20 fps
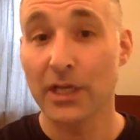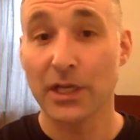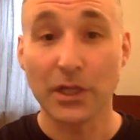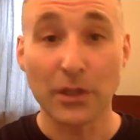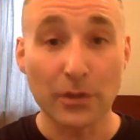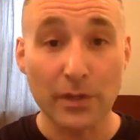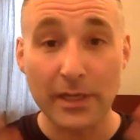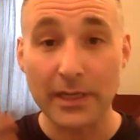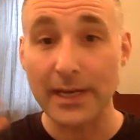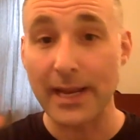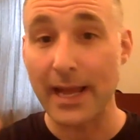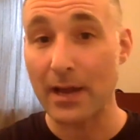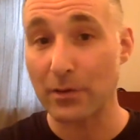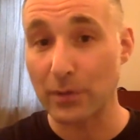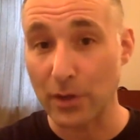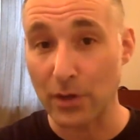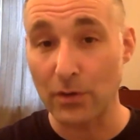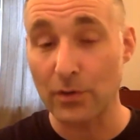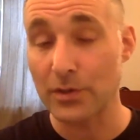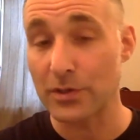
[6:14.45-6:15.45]
you can now
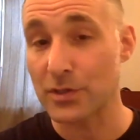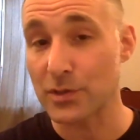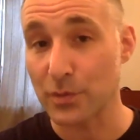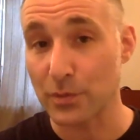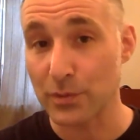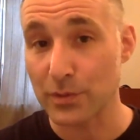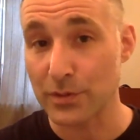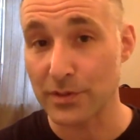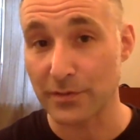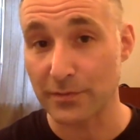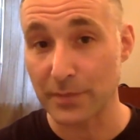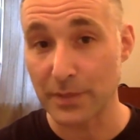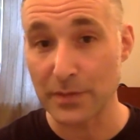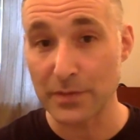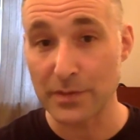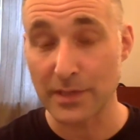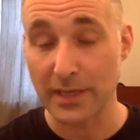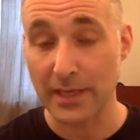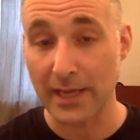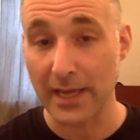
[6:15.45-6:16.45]
go to schools of
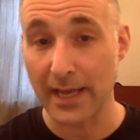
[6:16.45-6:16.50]
music